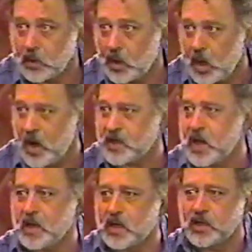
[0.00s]
Oh, yeah,
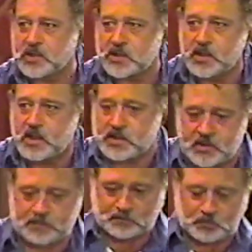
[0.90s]
now listen to this.
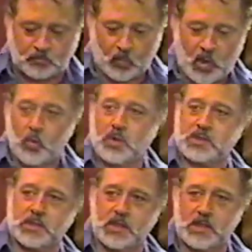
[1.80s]
We
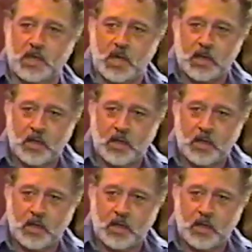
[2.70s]
see uh,